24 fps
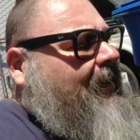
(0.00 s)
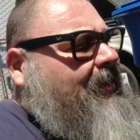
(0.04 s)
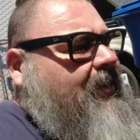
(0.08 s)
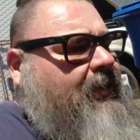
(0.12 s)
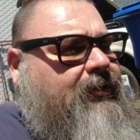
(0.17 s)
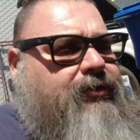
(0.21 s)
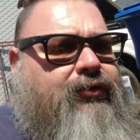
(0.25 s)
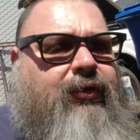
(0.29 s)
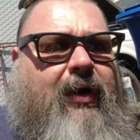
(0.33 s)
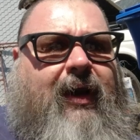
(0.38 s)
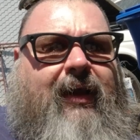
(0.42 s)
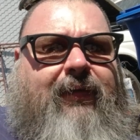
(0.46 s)
the
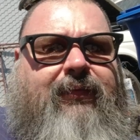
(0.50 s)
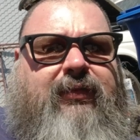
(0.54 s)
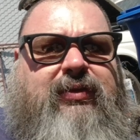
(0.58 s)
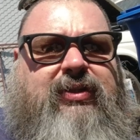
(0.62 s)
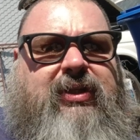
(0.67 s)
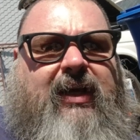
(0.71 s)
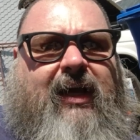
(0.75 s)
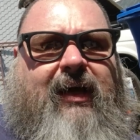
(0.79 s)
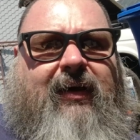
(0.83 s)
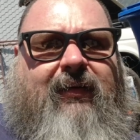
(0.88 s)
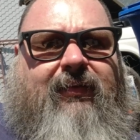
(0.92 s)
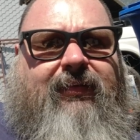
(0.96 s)
drive
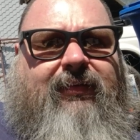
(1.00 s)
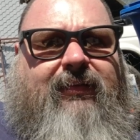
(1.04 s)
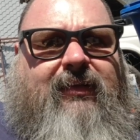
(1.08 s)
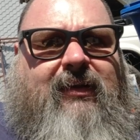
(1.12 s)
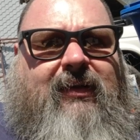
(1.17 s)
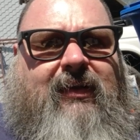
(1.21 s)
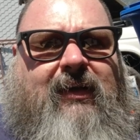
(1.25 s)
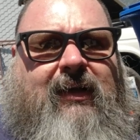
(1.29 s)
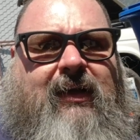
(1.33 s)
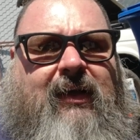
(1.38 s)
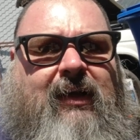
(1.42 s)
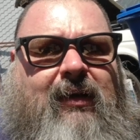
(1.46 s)
shaft
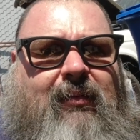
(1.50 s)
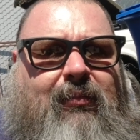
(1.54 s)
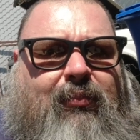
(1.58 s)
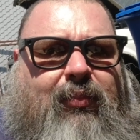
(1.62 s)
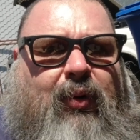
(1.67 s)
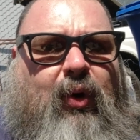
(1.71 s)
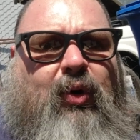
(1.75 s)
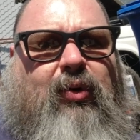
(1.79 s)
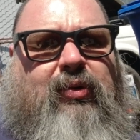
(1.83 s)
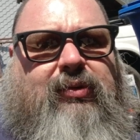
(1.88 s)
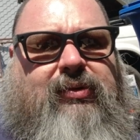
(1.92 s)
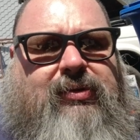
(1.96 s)

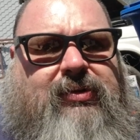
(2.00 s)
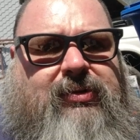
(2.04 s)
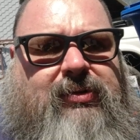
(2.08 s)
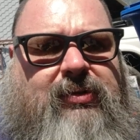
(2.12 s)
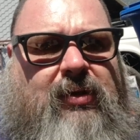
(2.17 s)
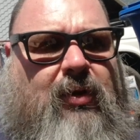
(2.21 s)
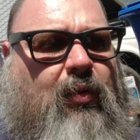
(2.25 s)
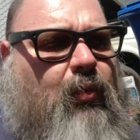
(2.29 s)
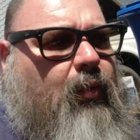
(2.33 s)
bolts